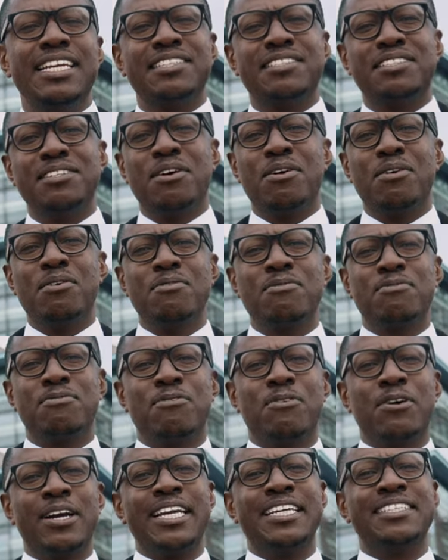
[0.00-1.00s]
is known
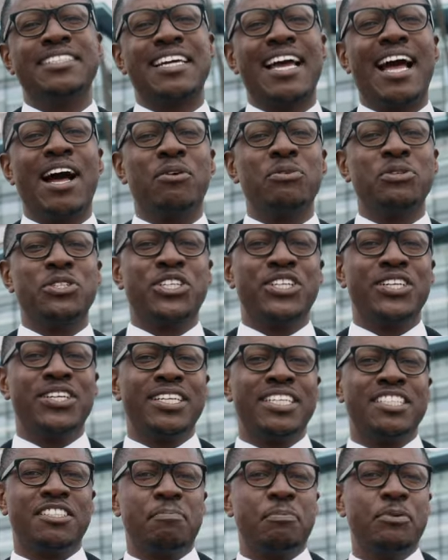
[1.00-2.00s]
for its culture, its